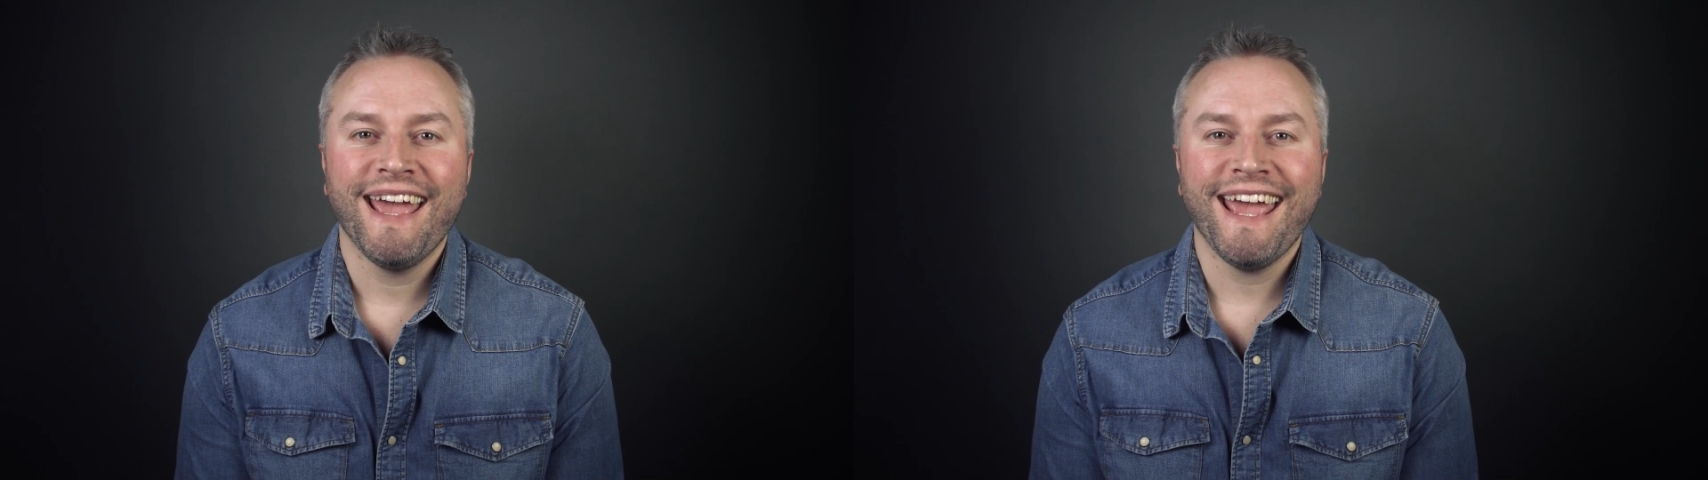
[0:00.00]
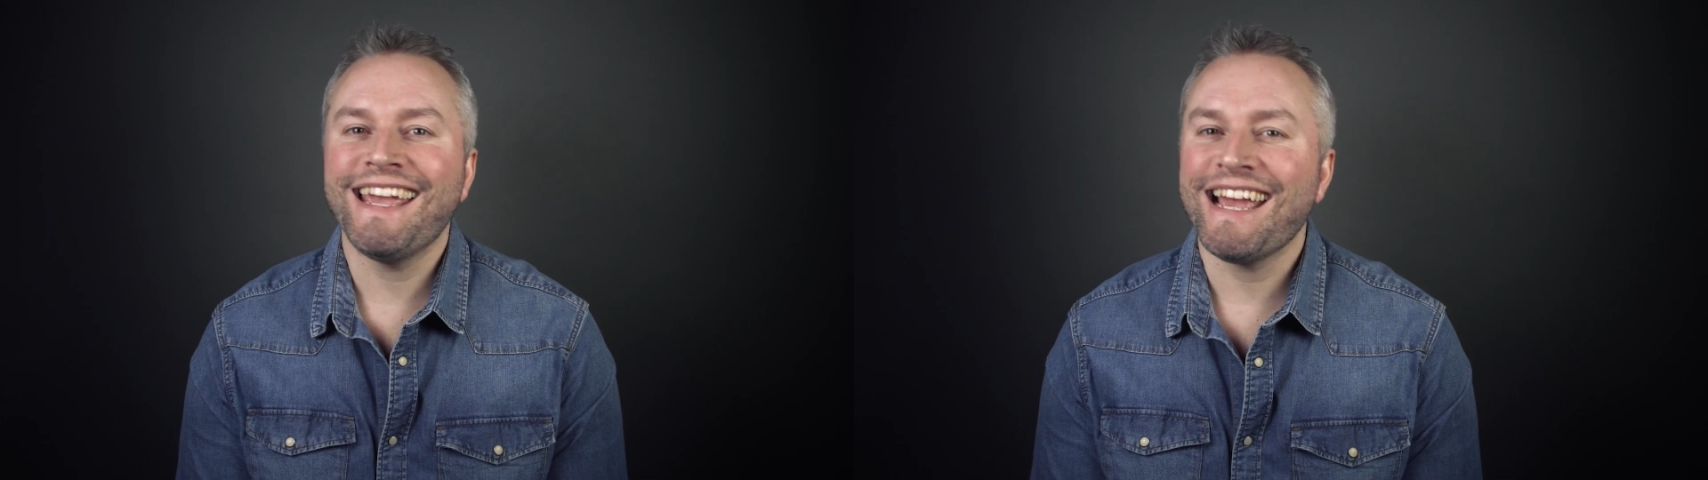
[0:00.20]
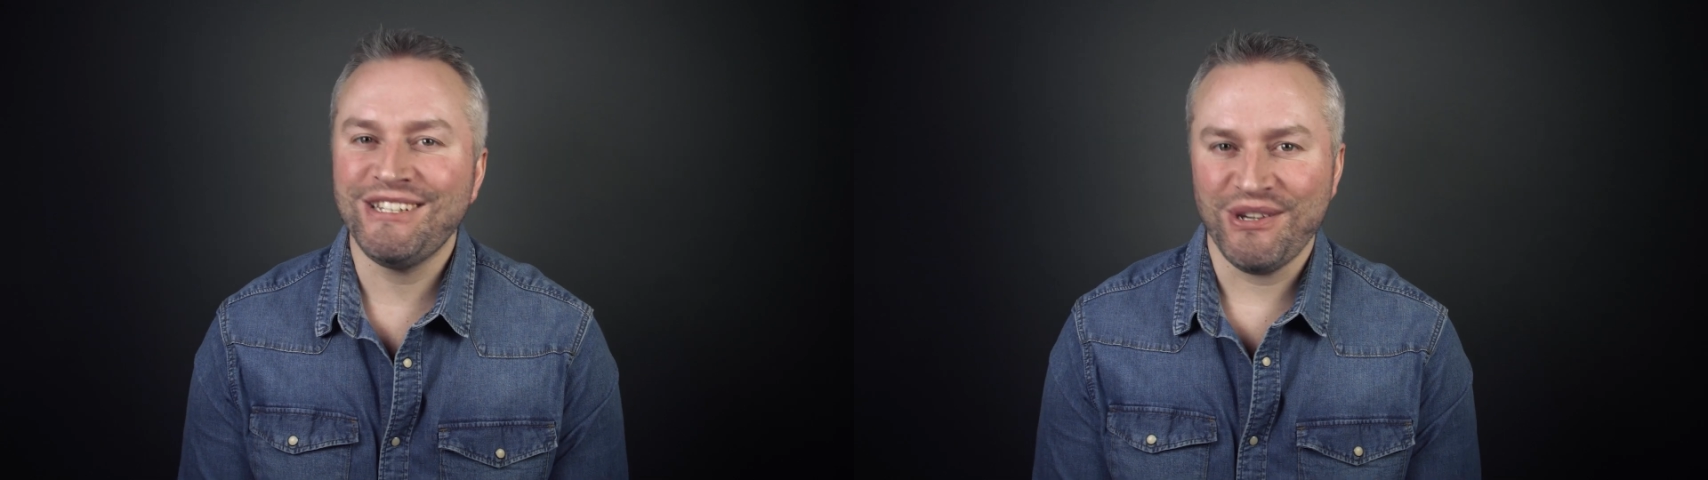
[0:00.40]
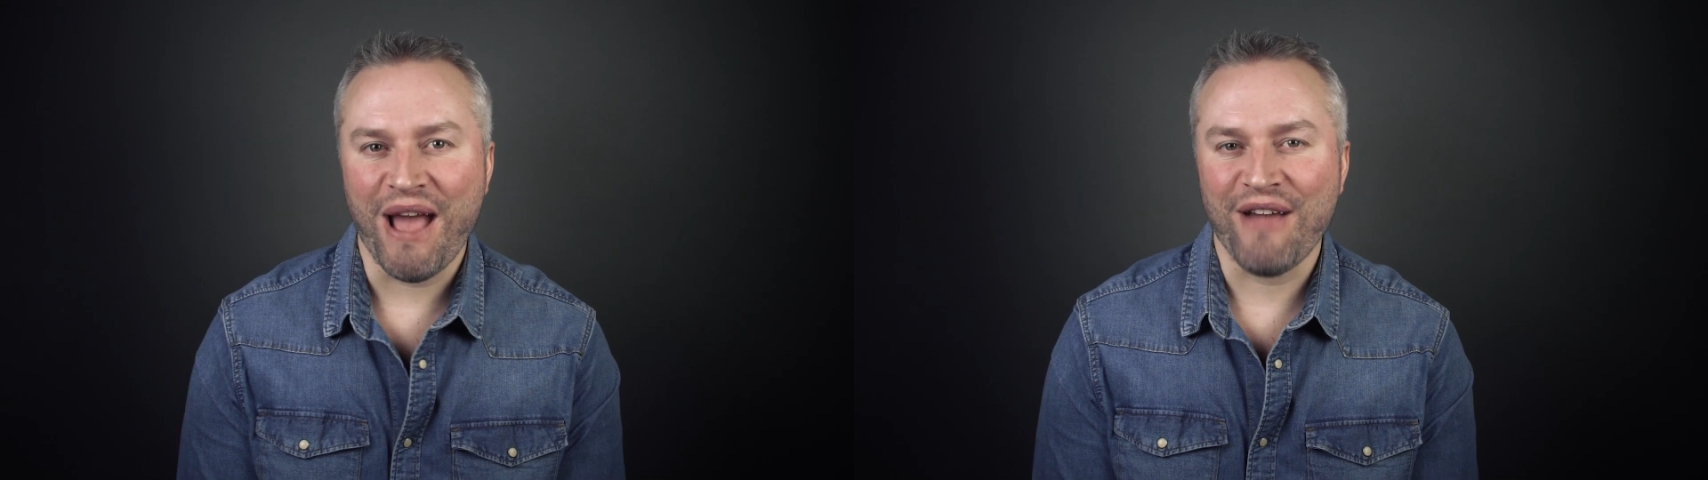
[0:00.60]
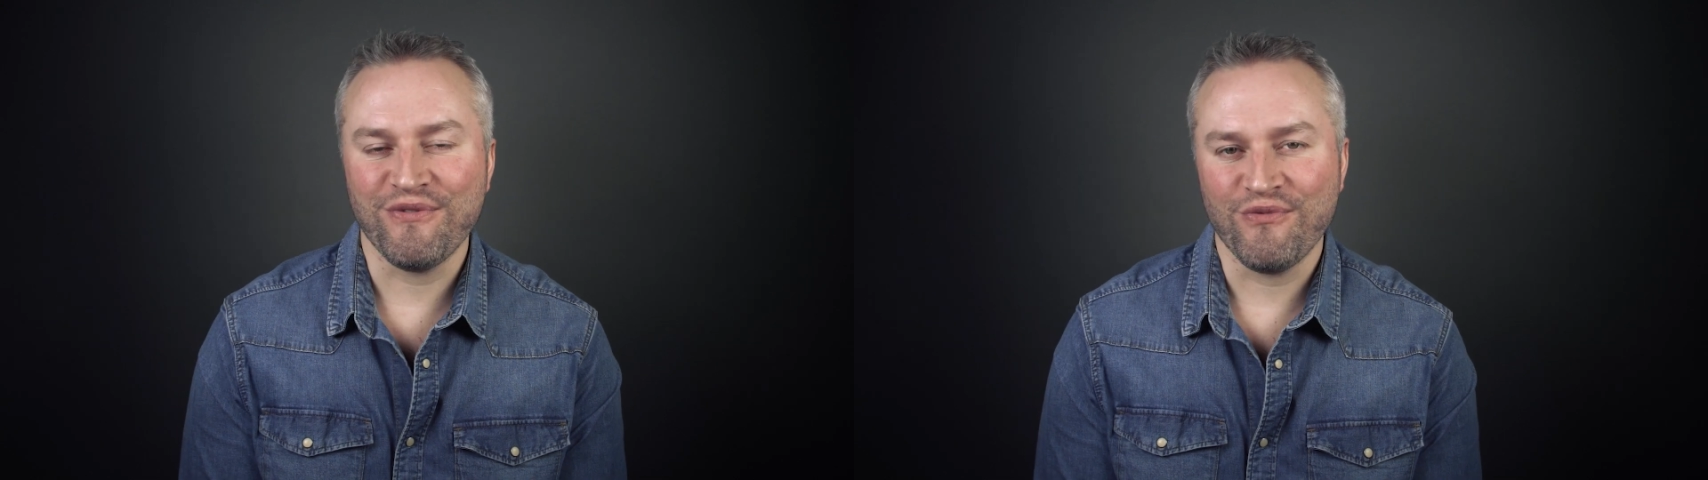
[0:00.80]
in case you
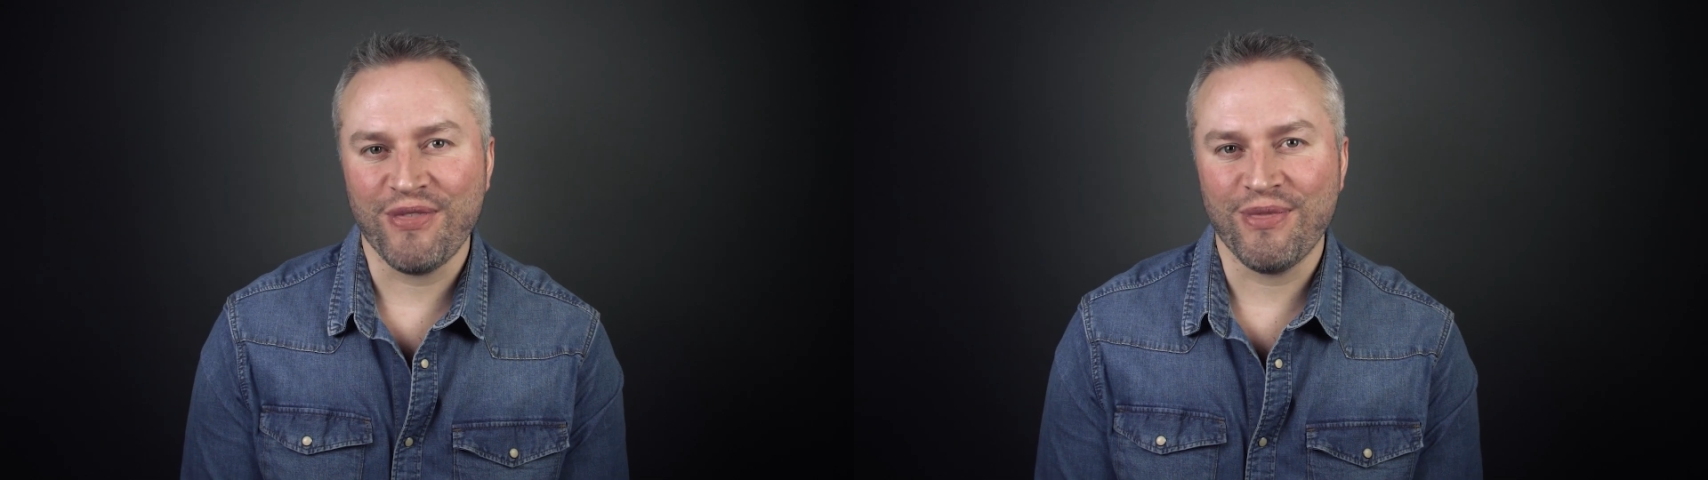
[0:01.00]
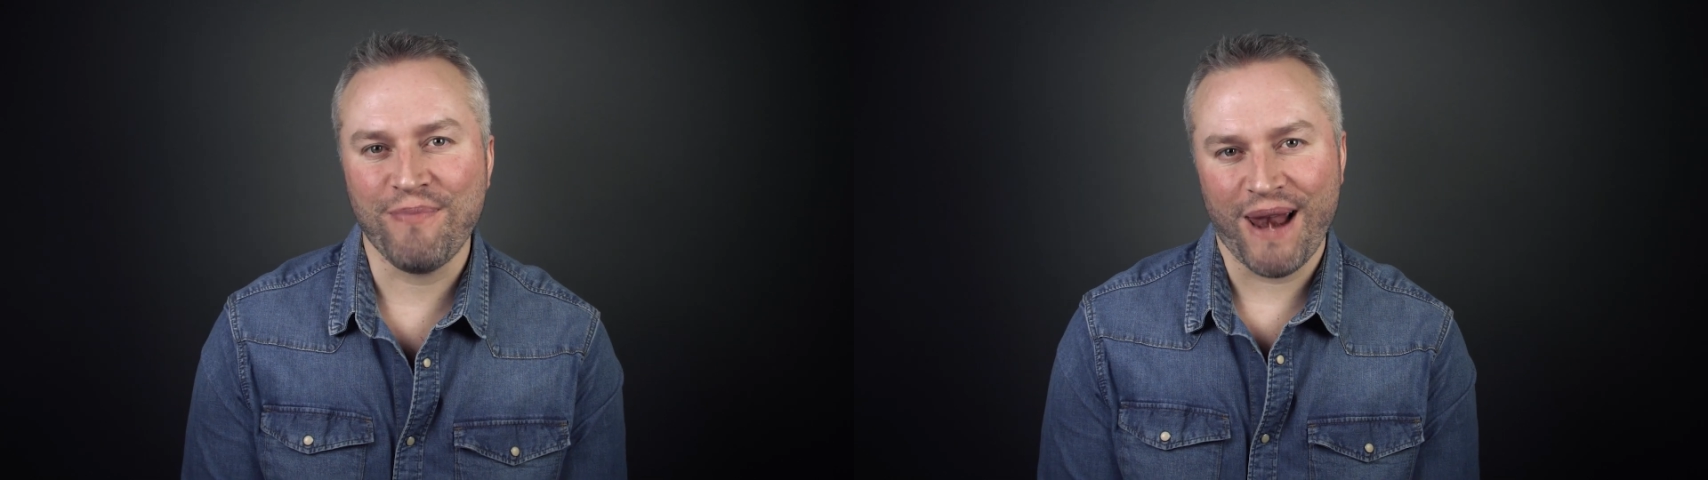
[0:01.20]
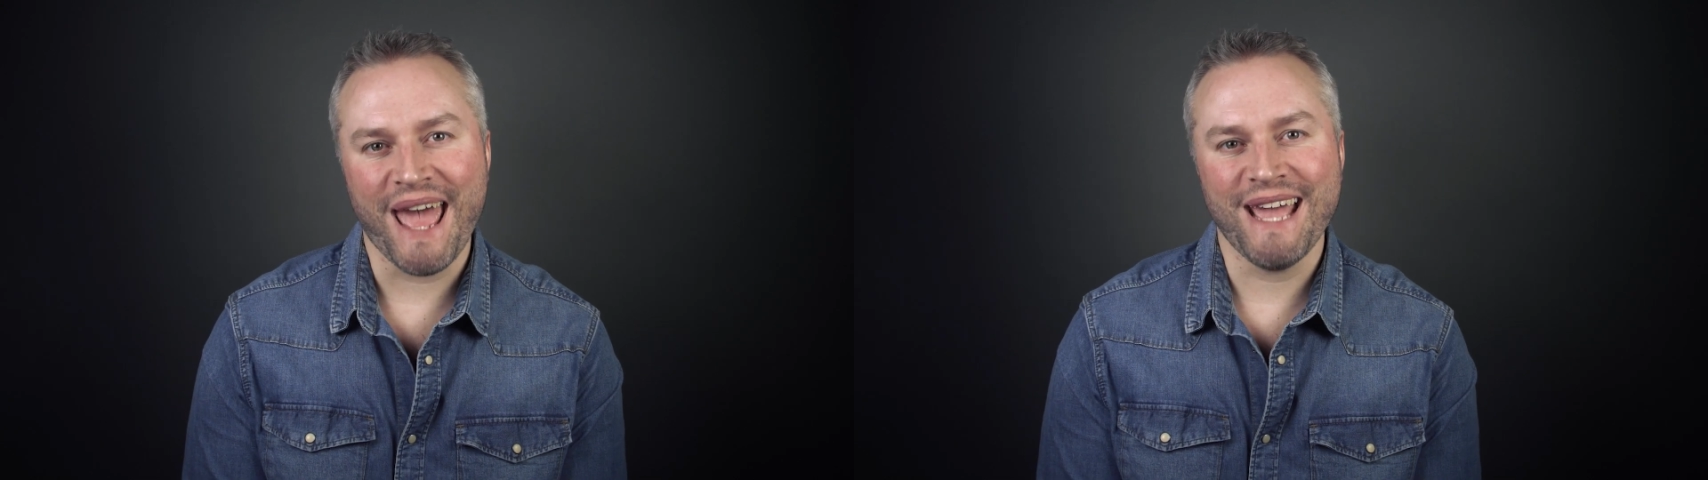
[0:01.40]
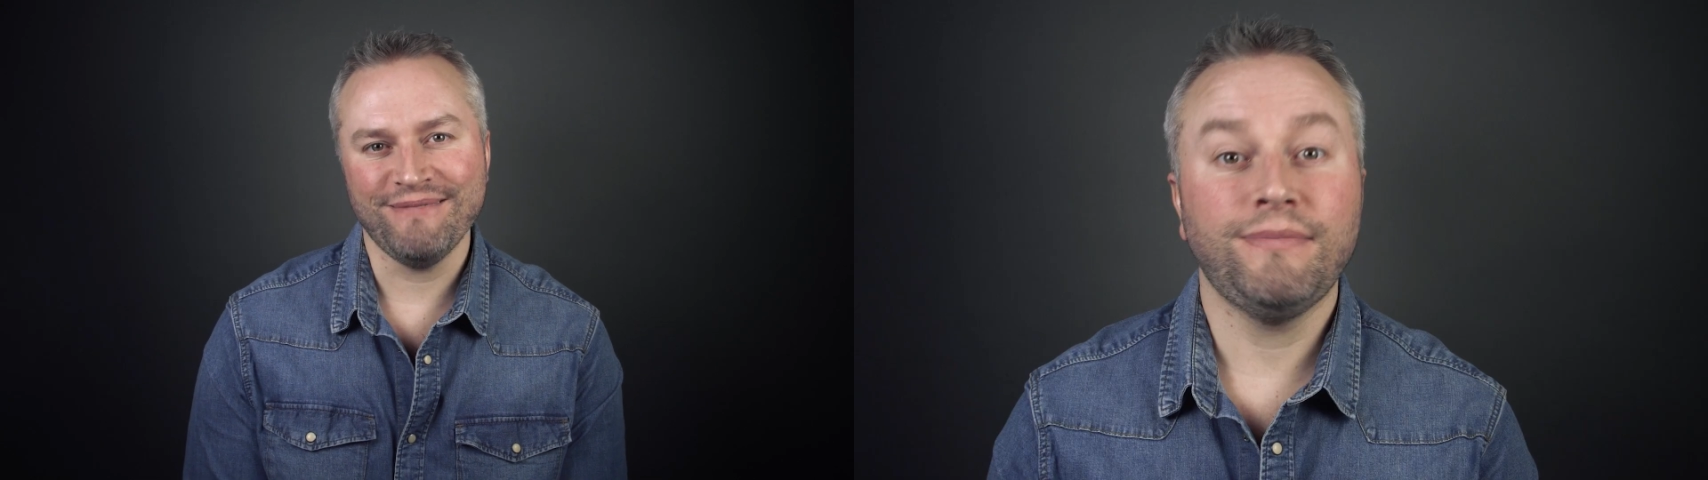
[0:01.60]
haven't read the play.